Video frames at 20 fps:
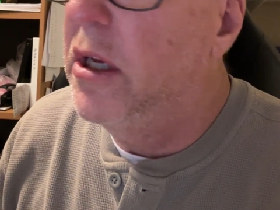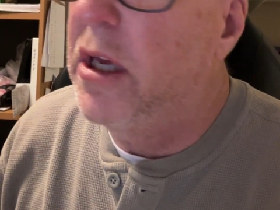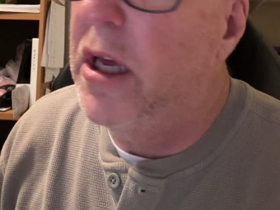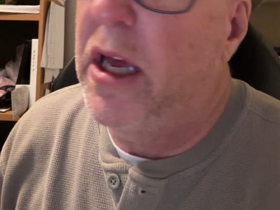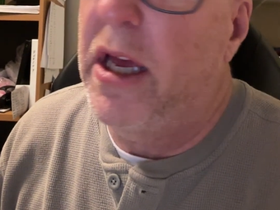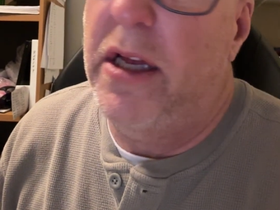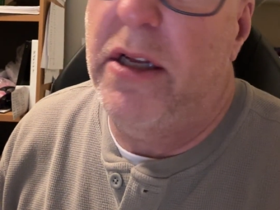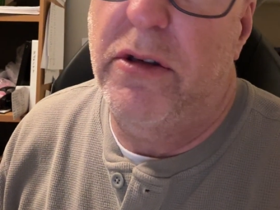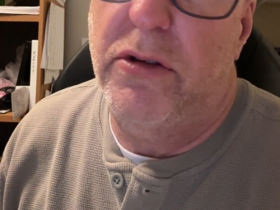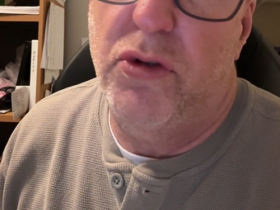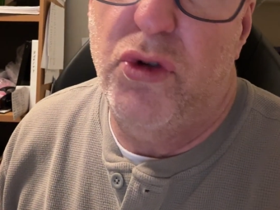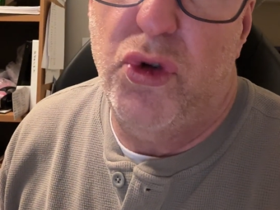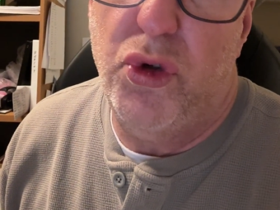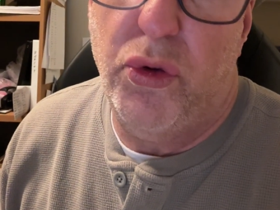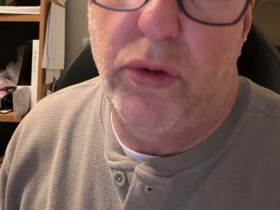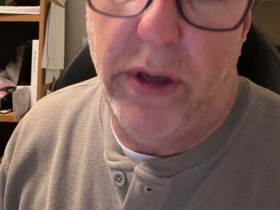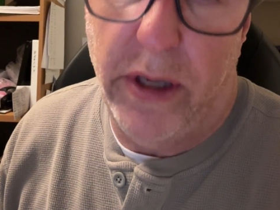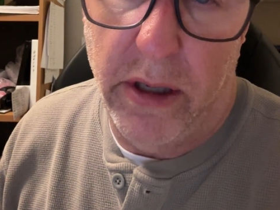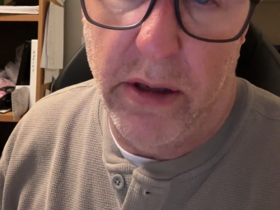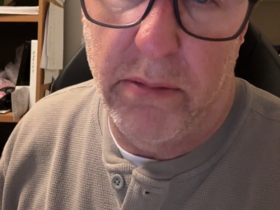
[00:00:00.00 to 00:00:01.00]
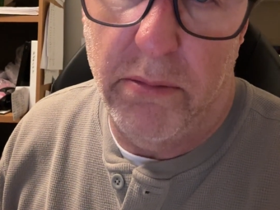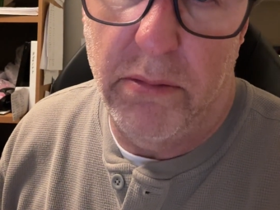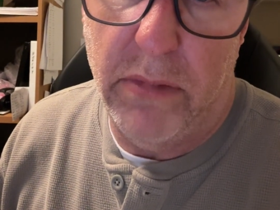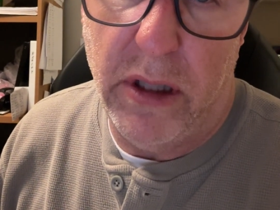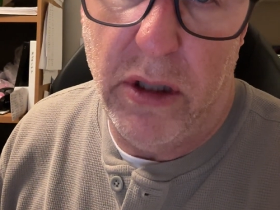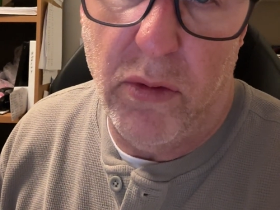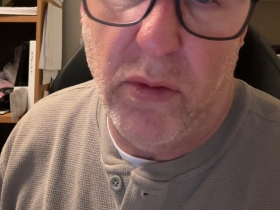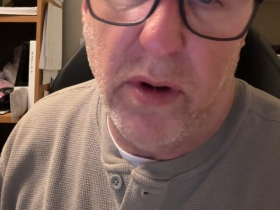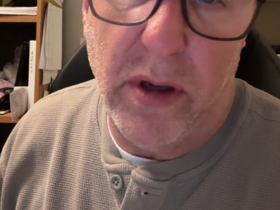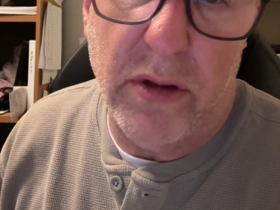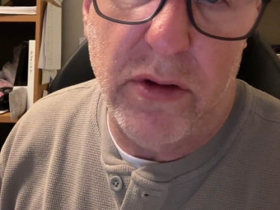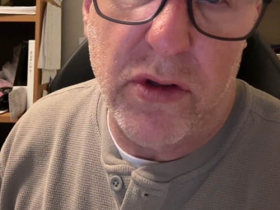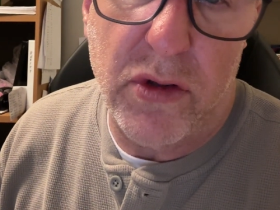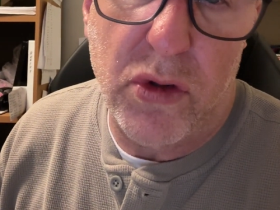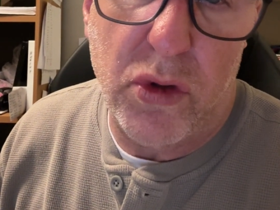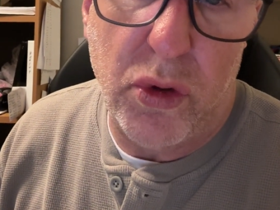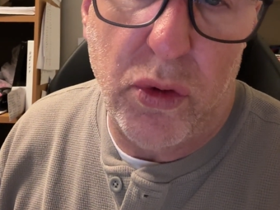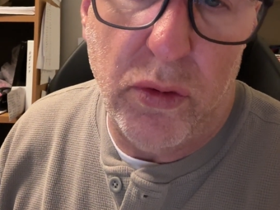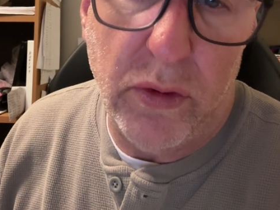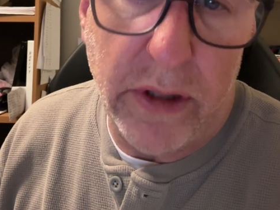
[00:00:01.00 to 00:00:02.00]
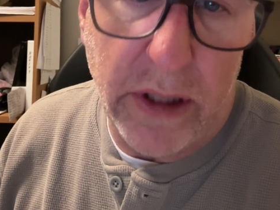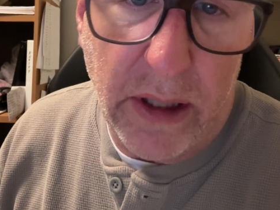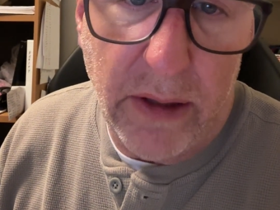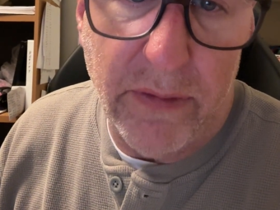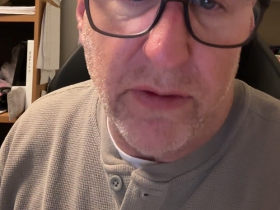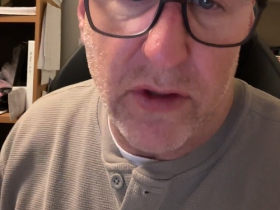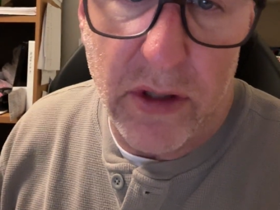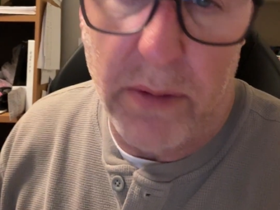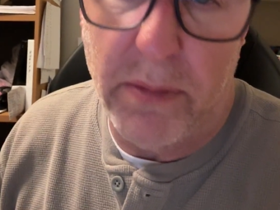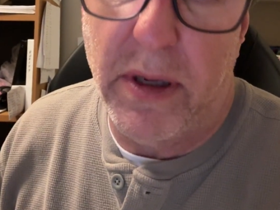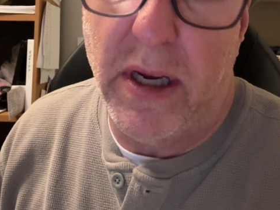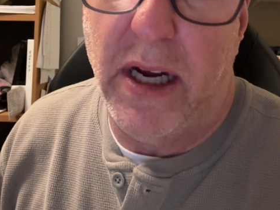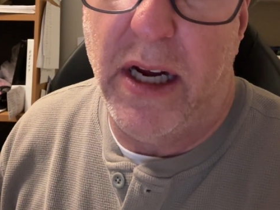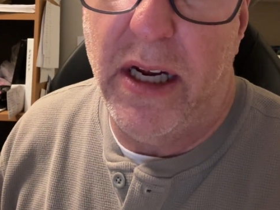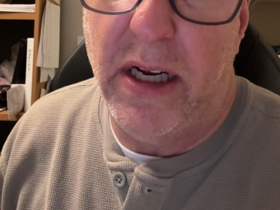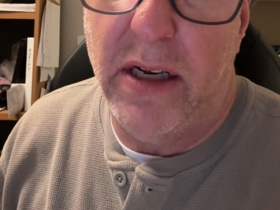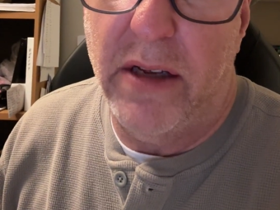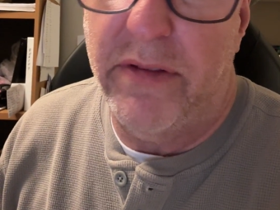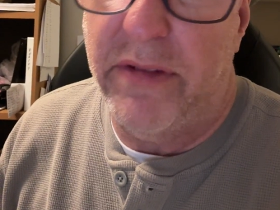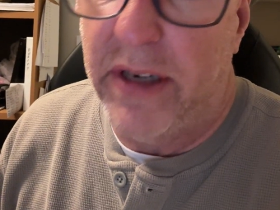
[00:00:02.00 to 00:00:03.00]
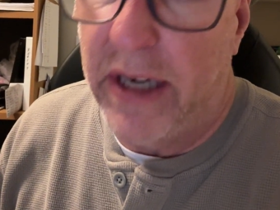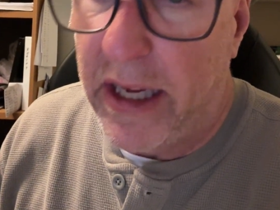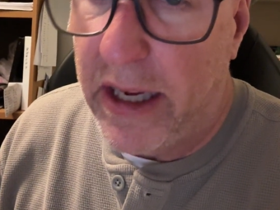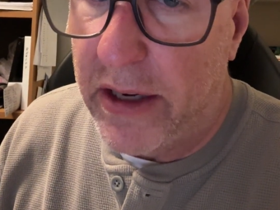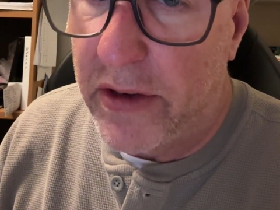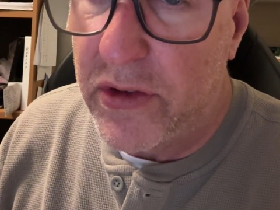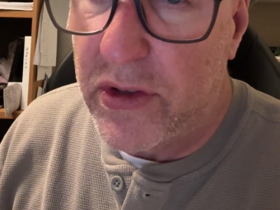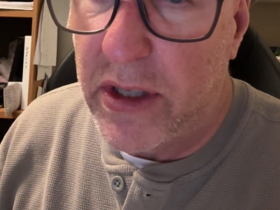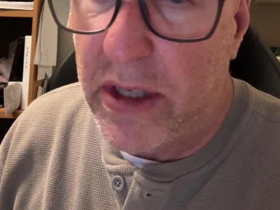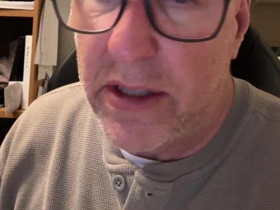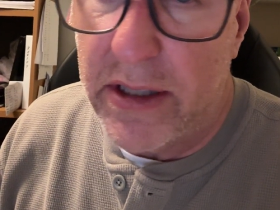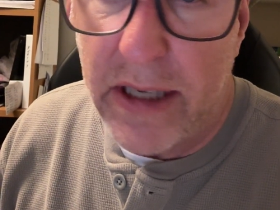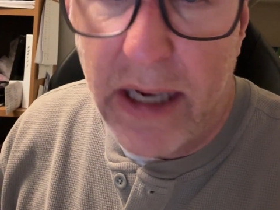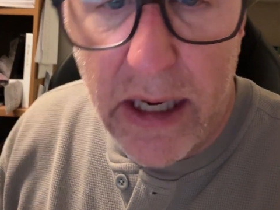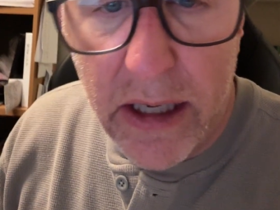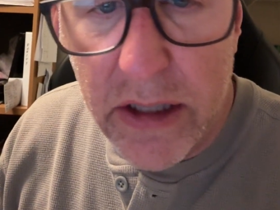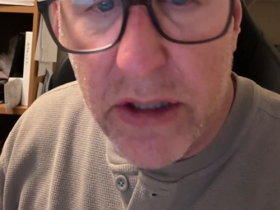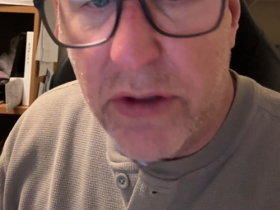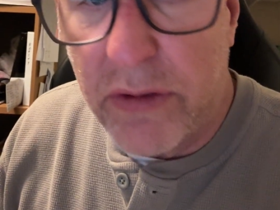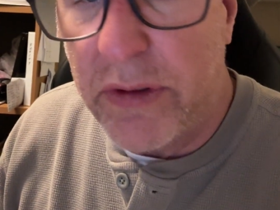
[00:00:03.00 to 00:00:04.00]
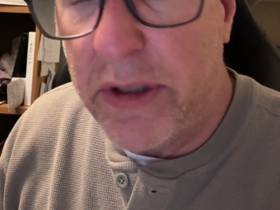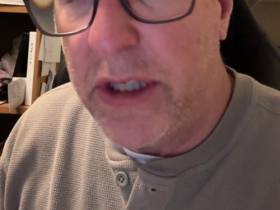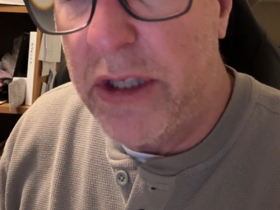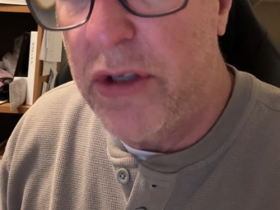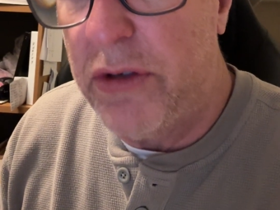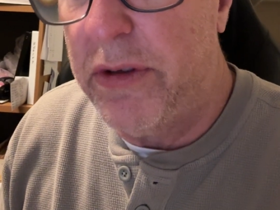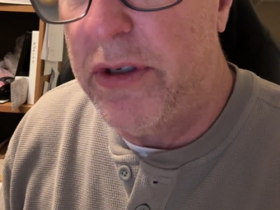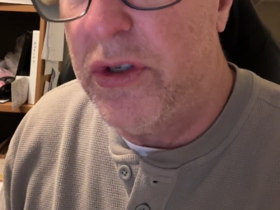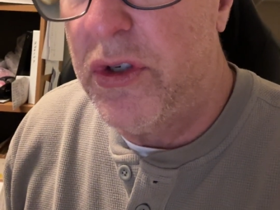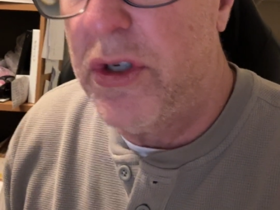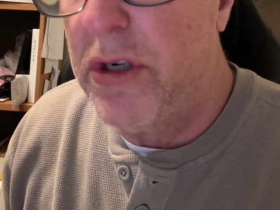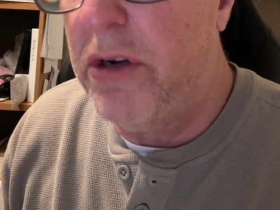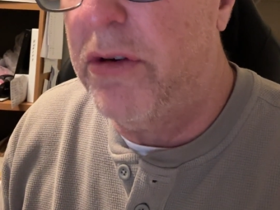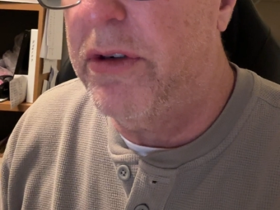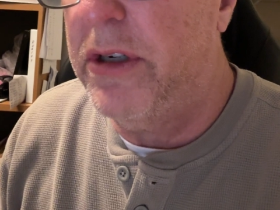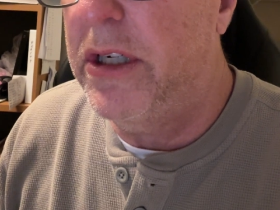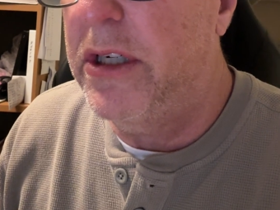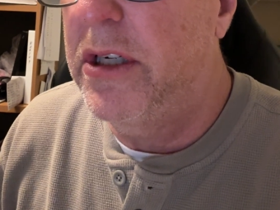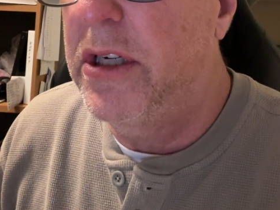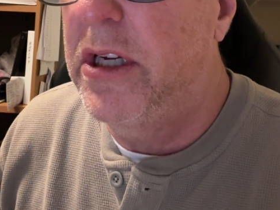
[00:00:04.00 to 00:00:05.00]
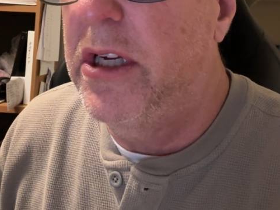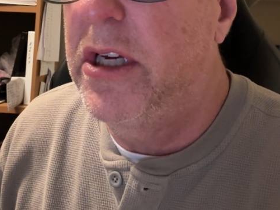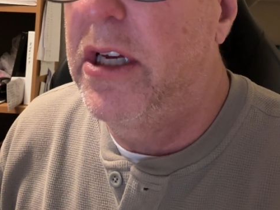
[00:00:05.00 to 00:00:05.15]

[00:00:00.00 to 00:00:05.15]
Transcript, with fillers: and to him, he wants to leave some kind of an asset tax-free to his children.